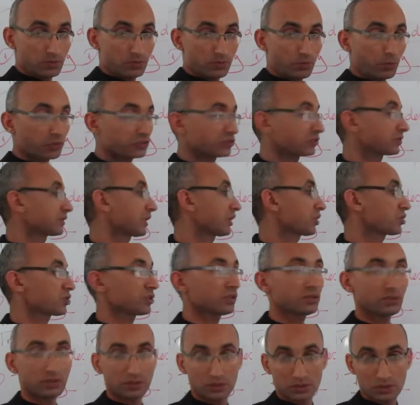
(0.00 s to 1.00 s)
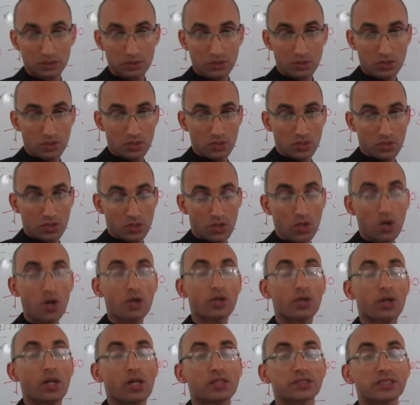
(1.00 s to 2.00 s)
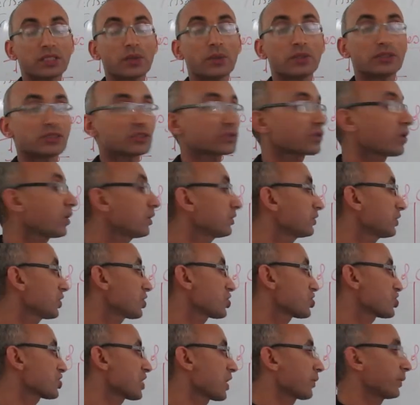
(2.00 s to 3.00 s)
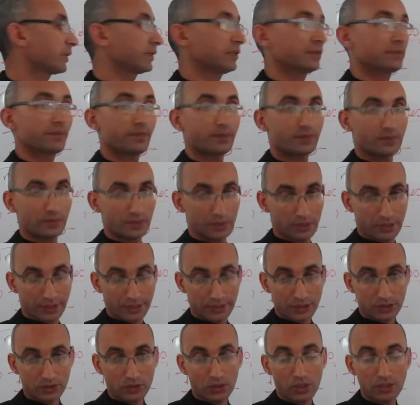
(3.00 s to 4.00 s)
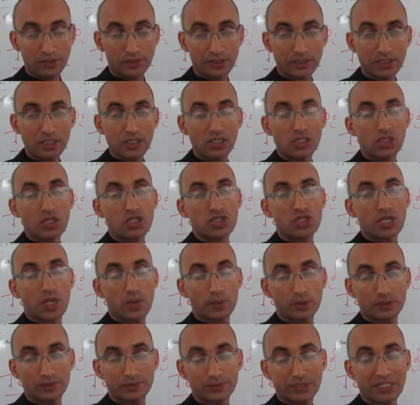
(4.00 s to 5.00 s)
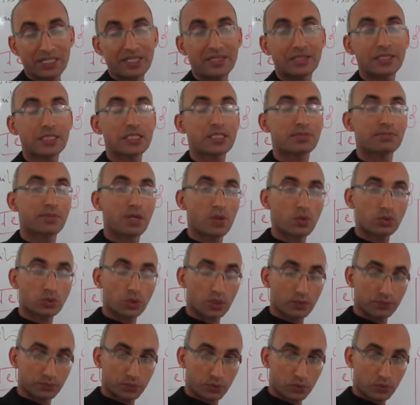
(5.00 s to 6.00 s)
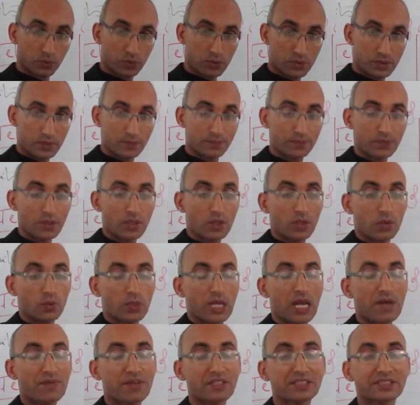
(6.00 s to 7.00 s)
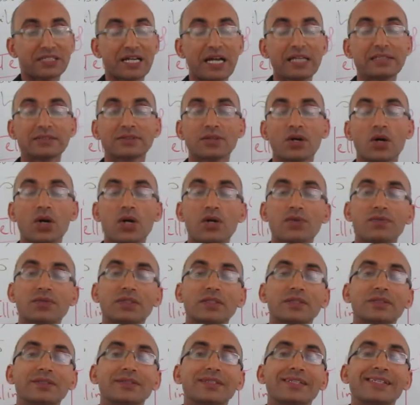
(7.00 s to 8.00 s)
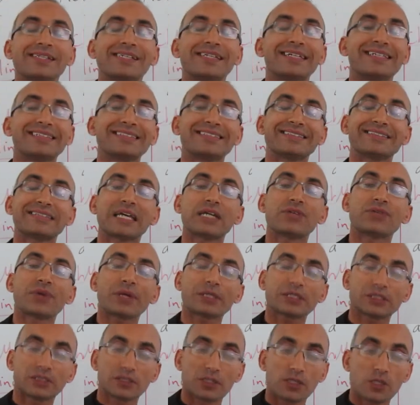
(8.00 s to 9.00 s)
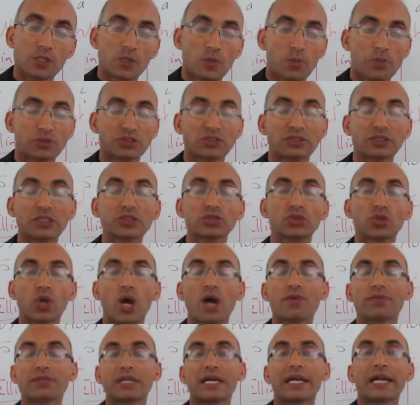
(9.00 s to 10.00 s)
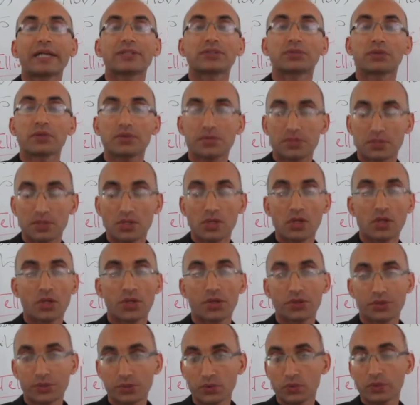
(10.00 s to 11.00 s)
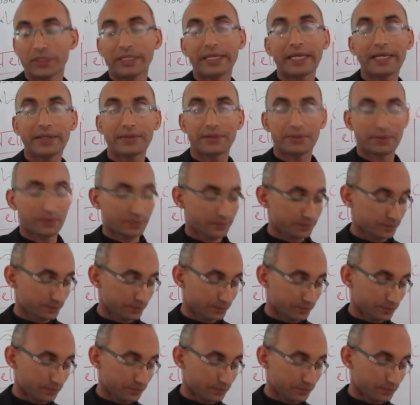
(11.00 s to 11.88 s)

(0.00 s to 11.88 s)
presentation, or also it's called showing. It's called showing. In this mode, of course, we have that kind of indirect presentation of characters through either